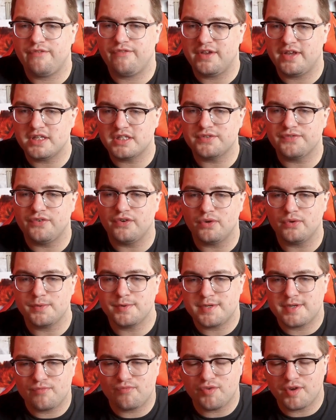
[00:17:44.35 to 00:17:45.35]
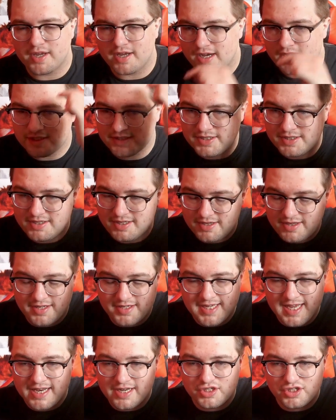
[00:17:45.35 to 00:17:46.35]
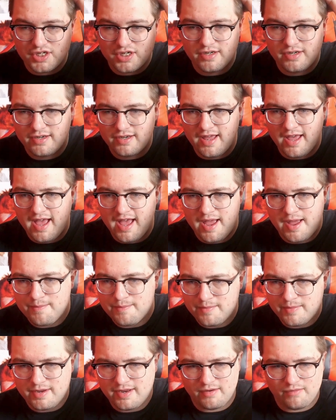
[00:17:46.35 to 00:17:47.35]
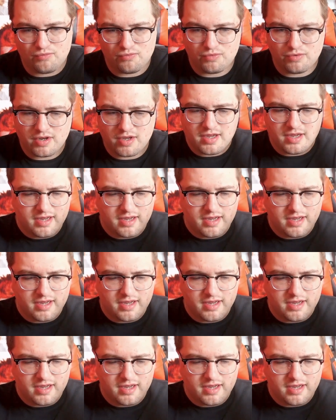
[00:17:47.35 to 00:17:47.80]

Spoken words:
things forward in regards to the tension in